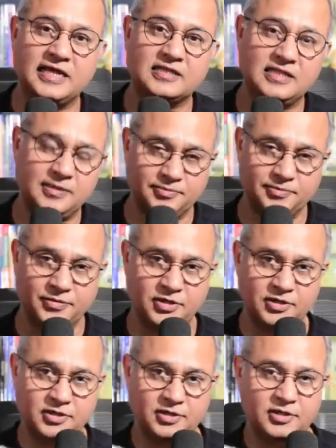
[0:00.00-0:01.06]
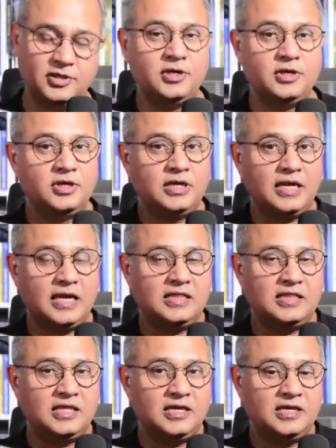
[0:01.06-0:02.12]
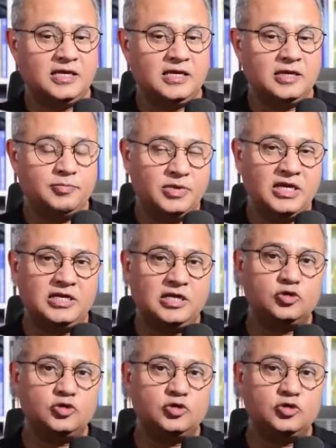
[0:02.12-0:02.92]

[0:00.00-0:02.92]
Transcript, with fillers: them and the ability to